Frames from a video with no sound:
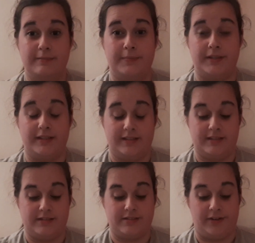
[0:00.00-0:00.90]
but
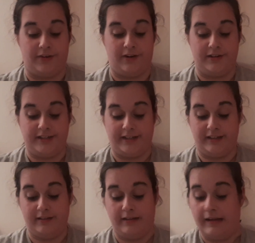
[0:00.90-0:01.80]
it's so hot in
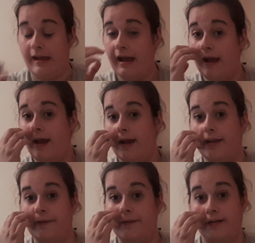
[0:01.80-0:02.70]
here.
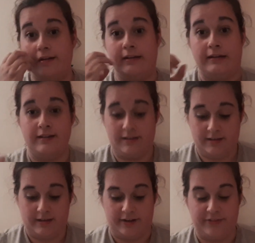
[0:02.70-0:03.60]
Anyway,
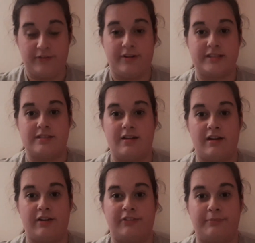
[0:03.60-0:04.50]
I thought I'd start
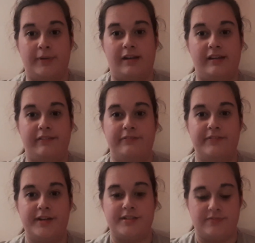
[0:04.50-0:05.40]
off my
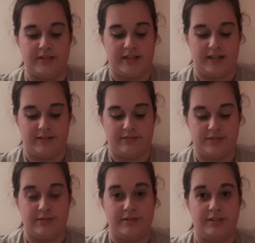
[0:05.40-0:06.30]
first video
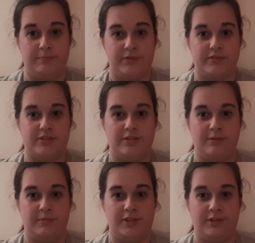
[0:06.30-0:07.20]
doing the Booktube
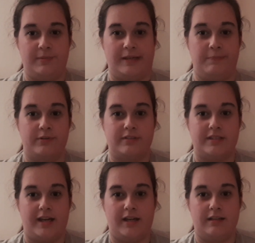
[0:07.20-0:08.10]
Newbie book
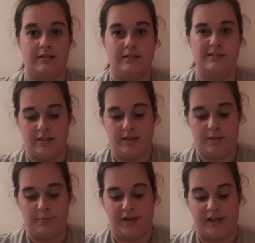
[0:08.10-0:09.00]
tag
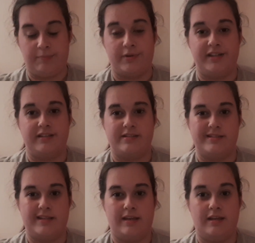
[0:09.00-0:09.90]
by Brenda
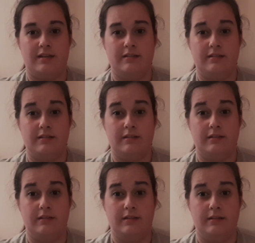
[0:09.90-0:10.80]
C.
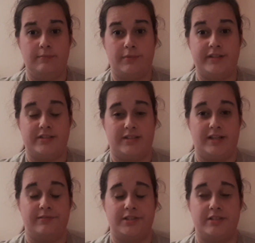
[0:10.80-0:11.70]
Brenda C
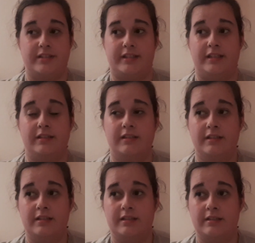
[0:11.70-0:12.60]
originally
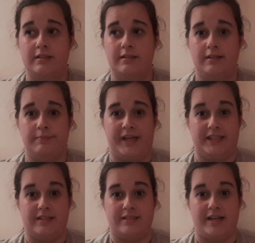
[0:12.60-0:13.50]

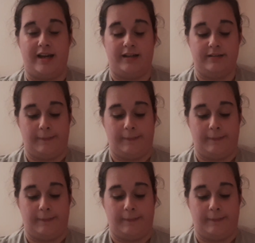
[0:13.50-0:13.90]
made the tag.